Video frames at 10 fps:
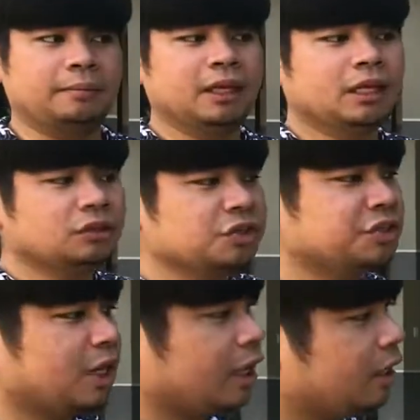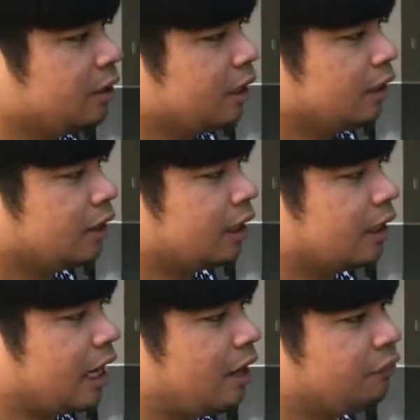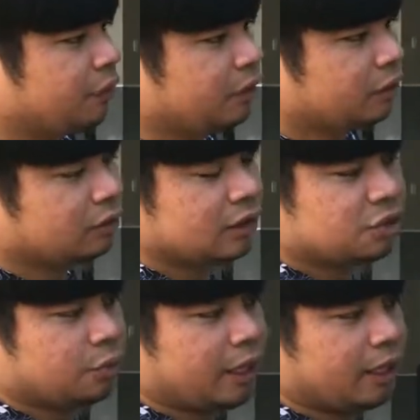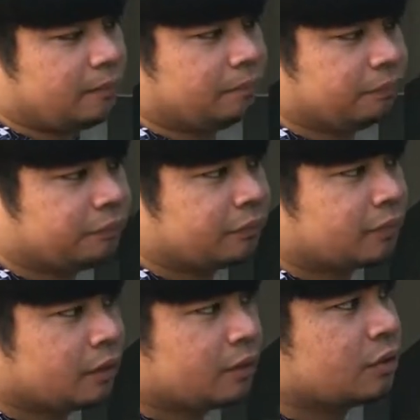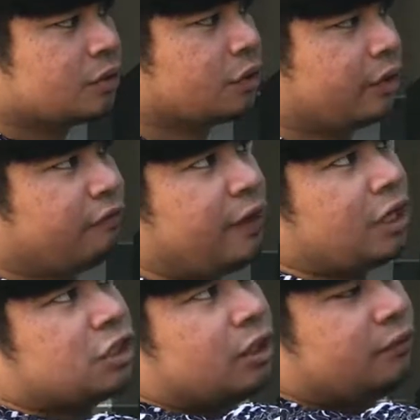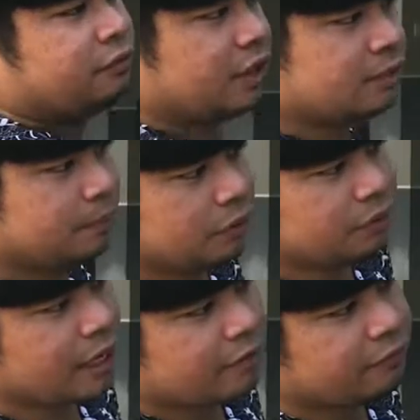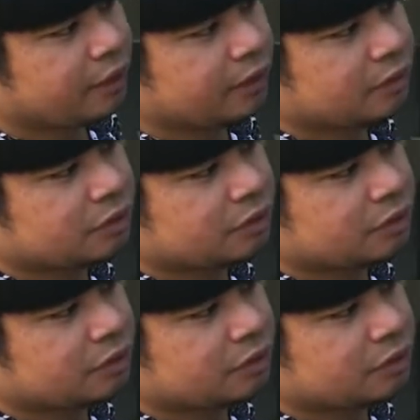Meaning to say, the graph will look this way. So reflection of this blue graph here.